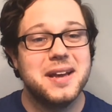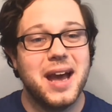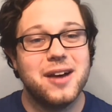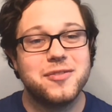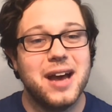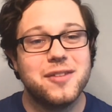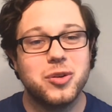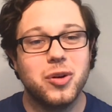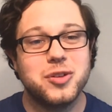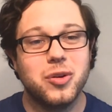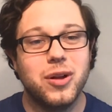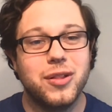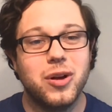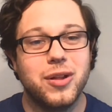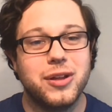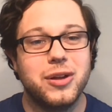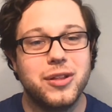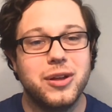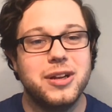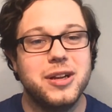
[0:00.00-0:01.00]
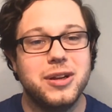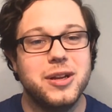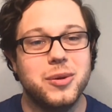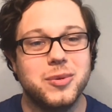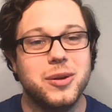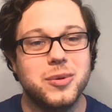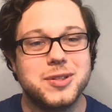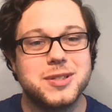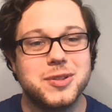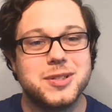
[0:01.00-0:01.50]
after all, the good
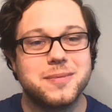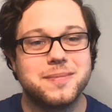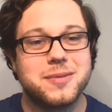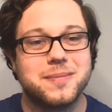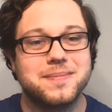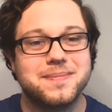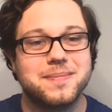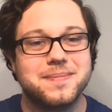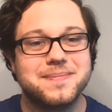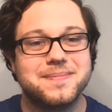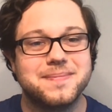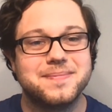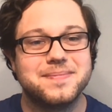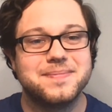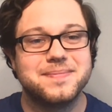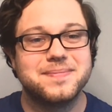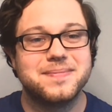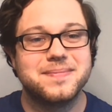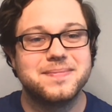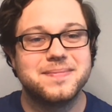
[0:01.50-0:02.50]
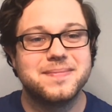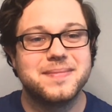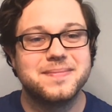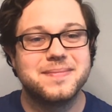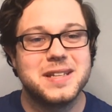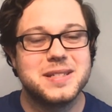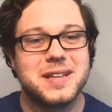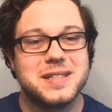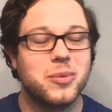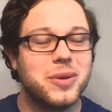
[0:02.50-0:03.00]
news
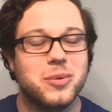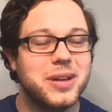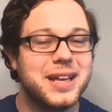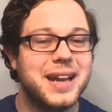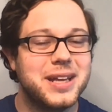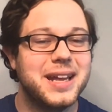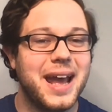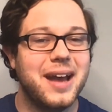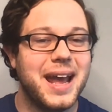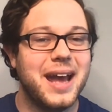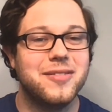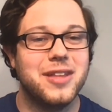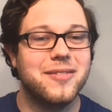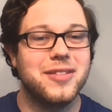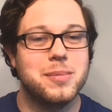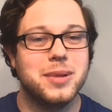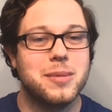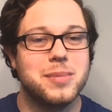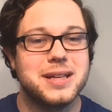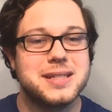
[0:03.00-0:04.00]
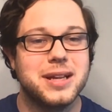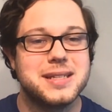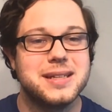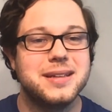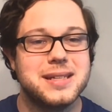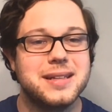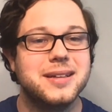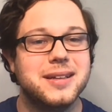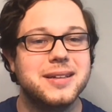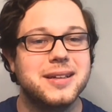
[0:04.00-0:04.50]
is that we can have that
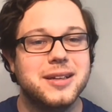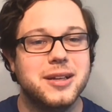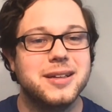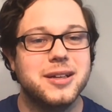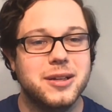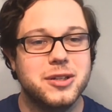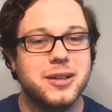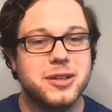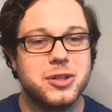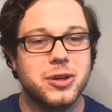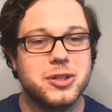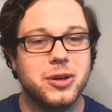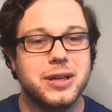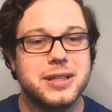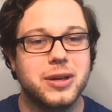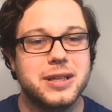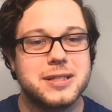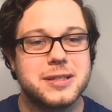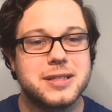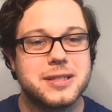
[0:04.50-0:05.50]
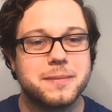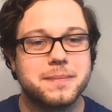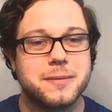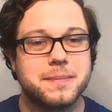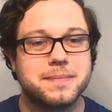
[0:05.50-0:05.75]
blessed assurance.